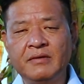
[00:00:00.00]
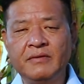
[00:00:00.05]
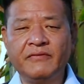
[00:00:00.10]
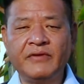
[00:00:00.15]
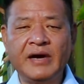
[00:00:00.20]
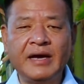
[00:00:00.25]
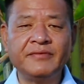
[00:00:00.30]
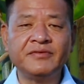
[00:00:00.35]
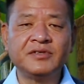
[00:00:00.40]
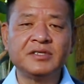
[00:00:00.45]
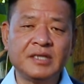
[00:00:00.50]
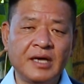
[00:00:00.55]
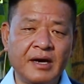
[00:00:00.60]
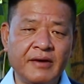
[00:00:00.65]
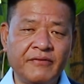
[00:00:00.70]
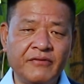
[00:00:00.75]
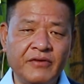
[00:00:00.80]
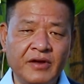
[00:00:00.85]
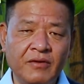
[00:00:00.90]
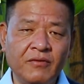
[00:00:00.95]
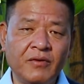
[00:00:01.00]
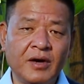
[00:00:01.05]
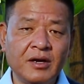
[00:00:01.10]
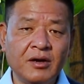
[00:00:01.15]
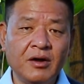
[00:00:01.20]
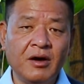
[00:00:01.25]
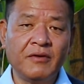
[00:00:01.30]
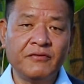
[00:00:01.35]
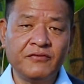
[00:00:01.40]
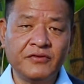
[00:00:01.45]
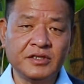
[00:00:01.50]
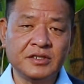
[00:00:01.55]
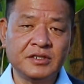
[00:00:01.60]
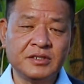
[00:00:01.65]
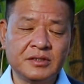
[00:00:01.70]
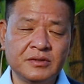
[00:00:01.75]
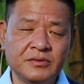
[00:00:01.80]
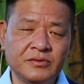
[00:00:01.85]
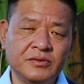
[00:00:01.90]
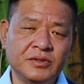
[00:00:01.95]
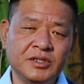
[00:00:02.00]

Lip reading: 5 staff in one office,